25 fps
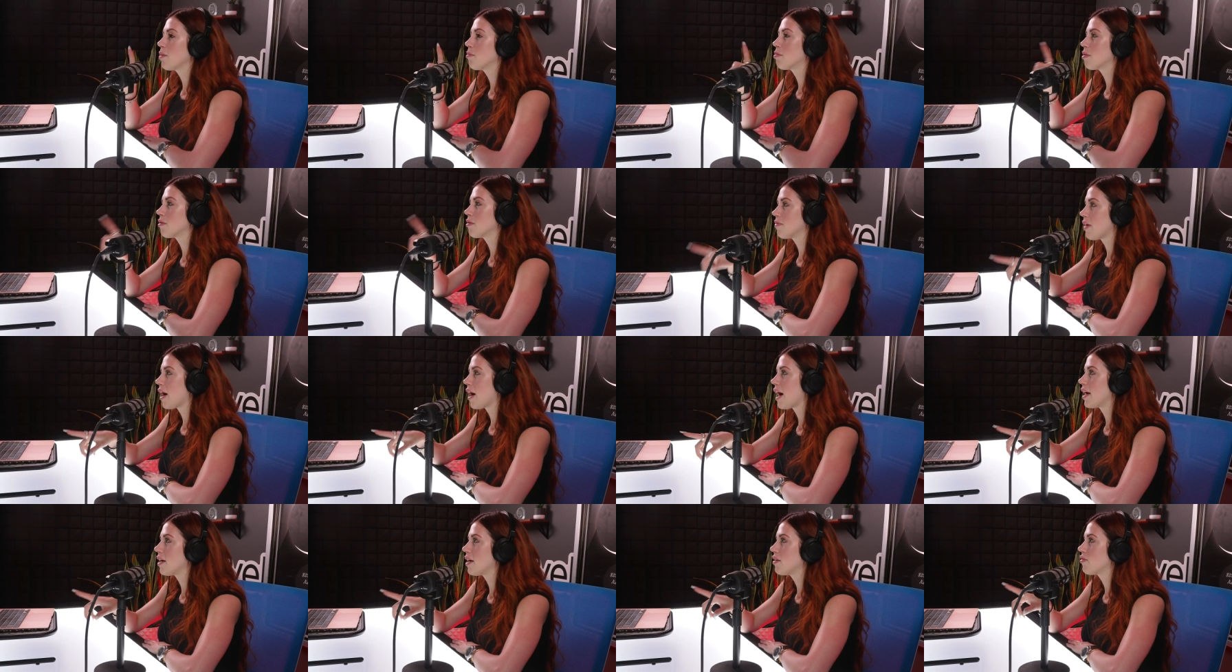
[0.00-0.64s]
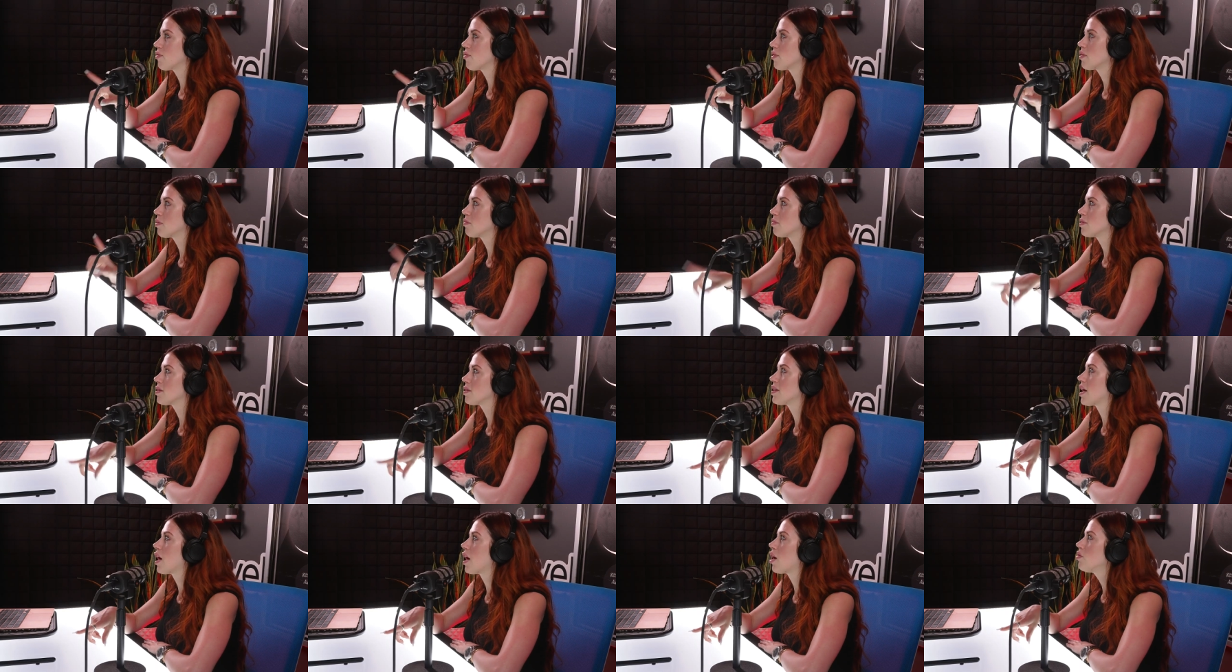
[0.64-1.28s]
provide for
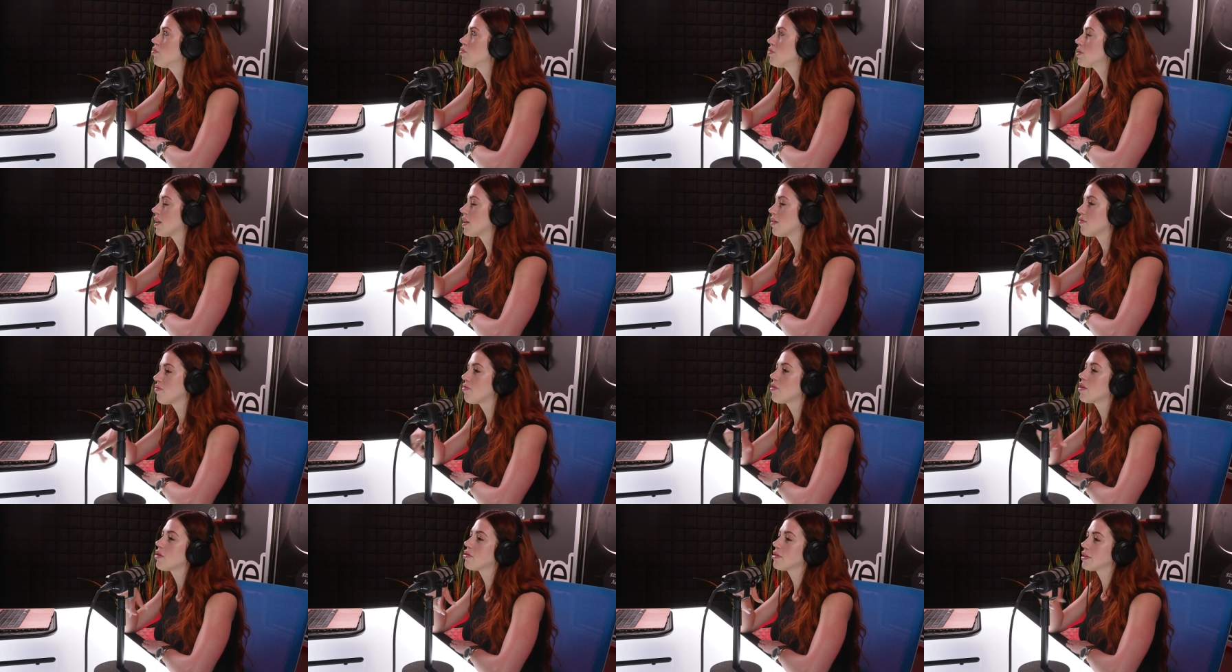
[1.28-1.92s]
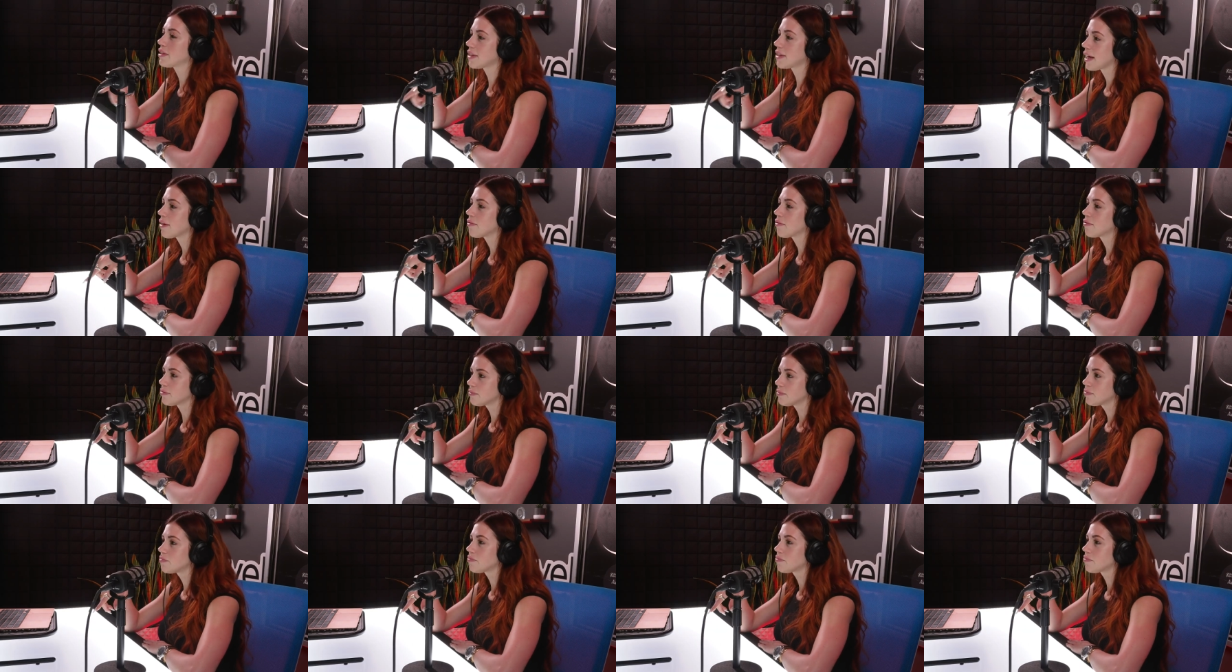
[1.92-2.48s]
themselves and feel safe